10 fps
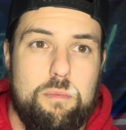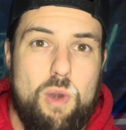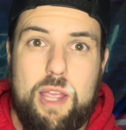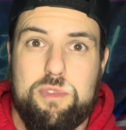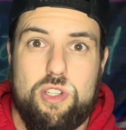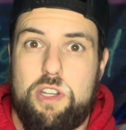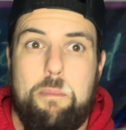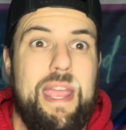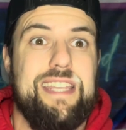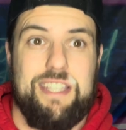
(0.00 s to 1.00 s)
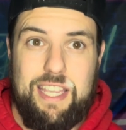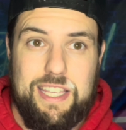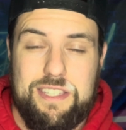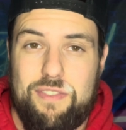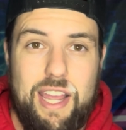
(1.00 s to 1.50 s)
Rams looked amazing
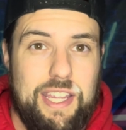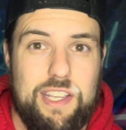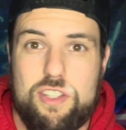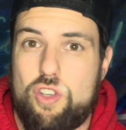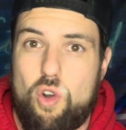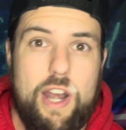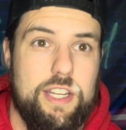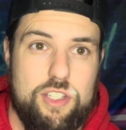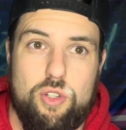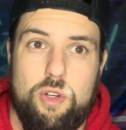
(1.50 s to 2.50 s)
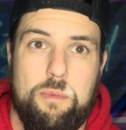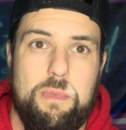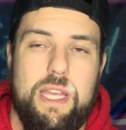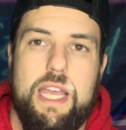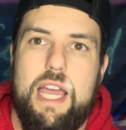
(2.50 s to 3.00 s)
against the Vikings. Credit to
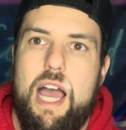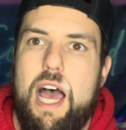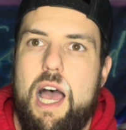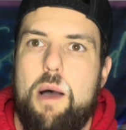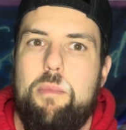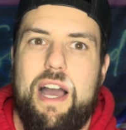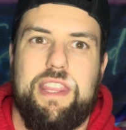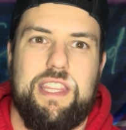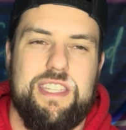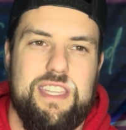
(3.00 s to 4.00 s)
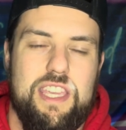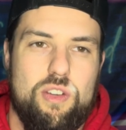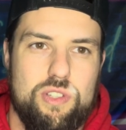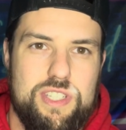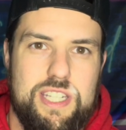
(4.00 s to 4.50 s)
them. I think this
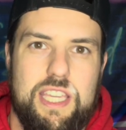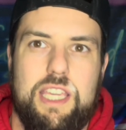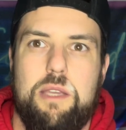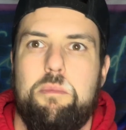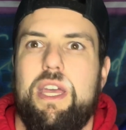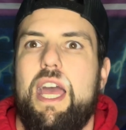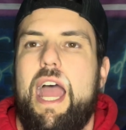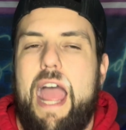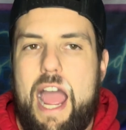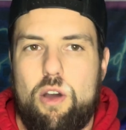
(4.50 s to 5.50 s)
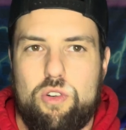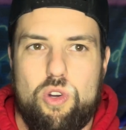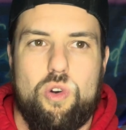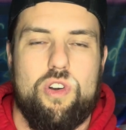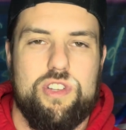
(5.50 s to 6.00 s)
Eagles team,
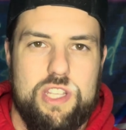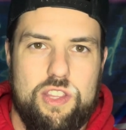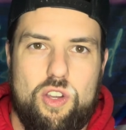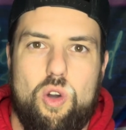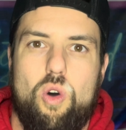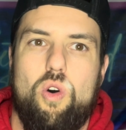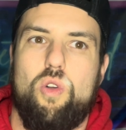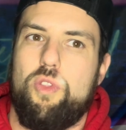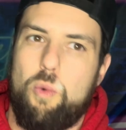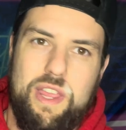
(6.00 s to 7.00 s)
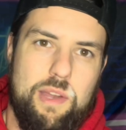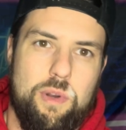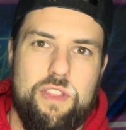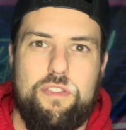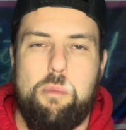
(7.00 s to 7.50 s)
outdoors, in the cold, the way they
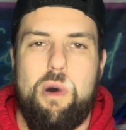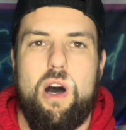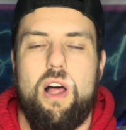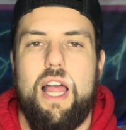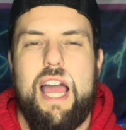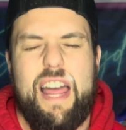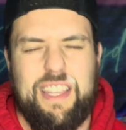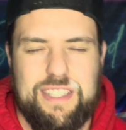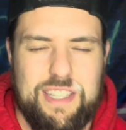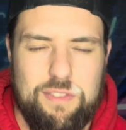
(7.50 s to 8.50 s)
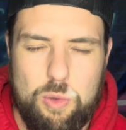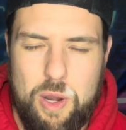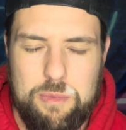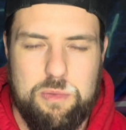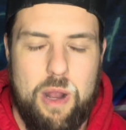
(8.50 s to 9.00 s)
run the football, I think it's going to give the
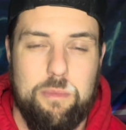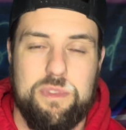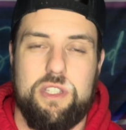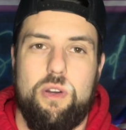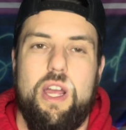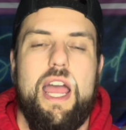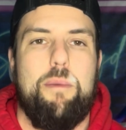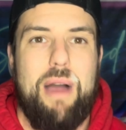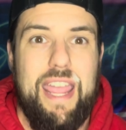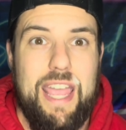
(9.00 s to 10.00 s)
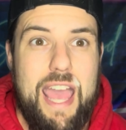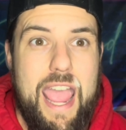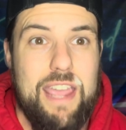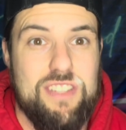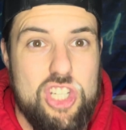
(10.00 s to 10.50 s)
Rams problems. So my
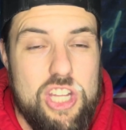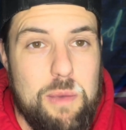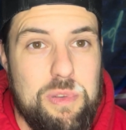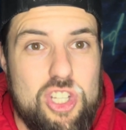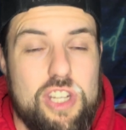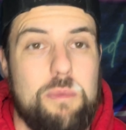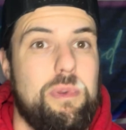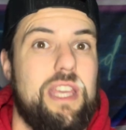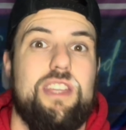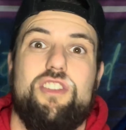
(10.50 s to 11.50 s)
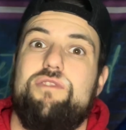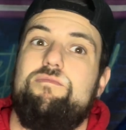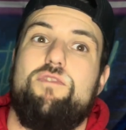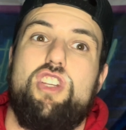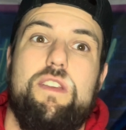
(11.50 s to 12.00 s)
AFC Championship
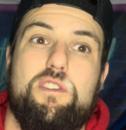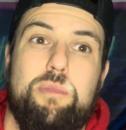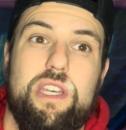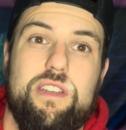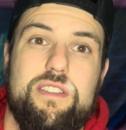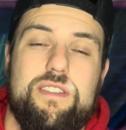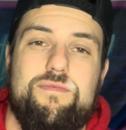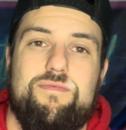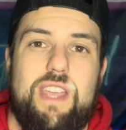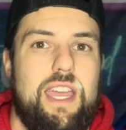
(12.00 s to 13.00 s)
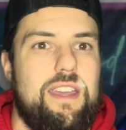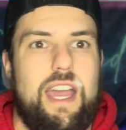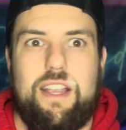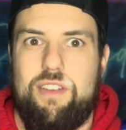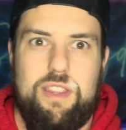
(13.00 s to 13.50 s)
is Chiefs-Bills. Okay,
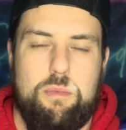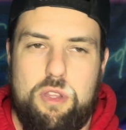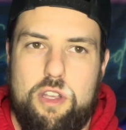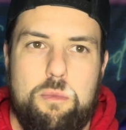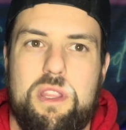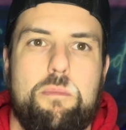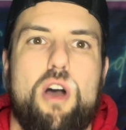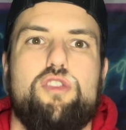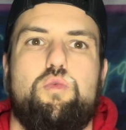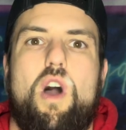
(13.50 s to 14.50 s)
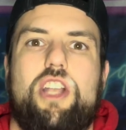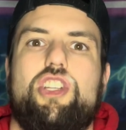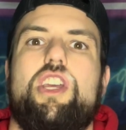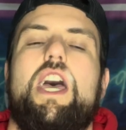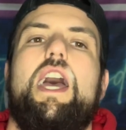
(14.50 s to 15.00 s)
heck of it. They're going to be the most
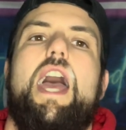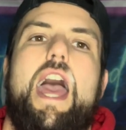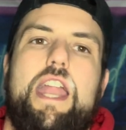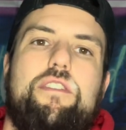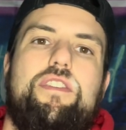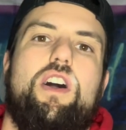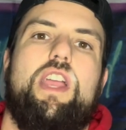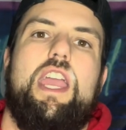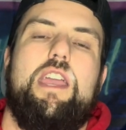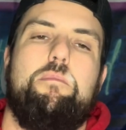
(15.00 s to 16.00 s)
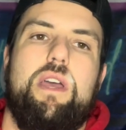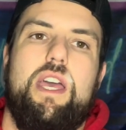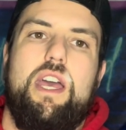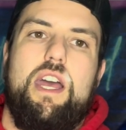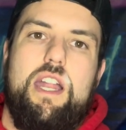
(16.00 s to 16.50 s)
watched NFL game,
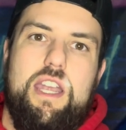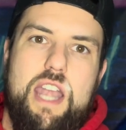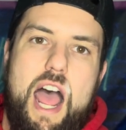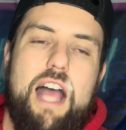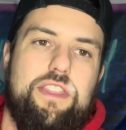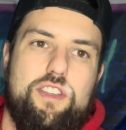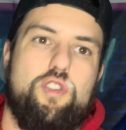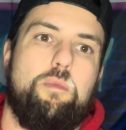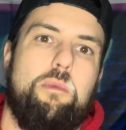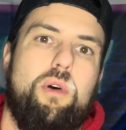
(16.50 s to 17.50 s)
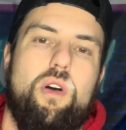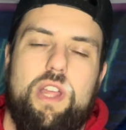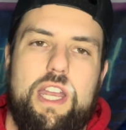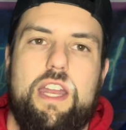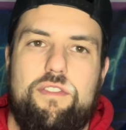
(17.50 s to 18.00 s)
not the Super Bowl
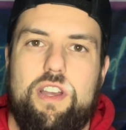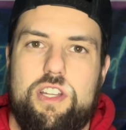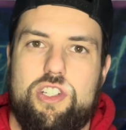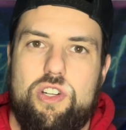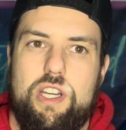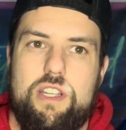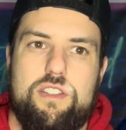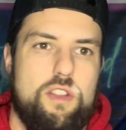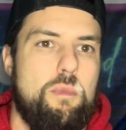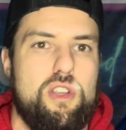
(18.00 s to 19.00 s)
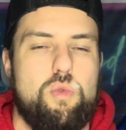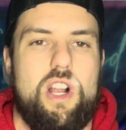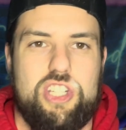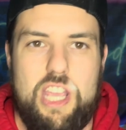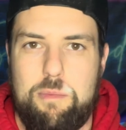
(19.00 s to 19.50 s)
in NFL history. So the most
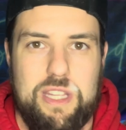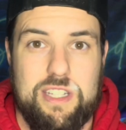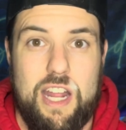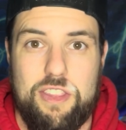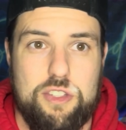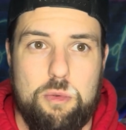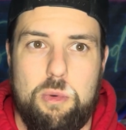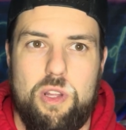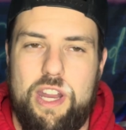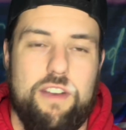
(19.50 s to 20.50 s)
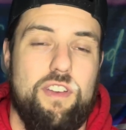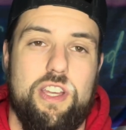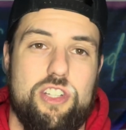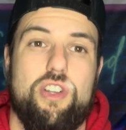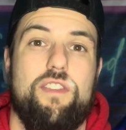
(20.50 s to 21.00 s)
watched game that's not the Super Bowl in NFL
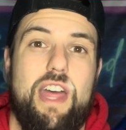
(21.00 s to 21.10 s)
history, if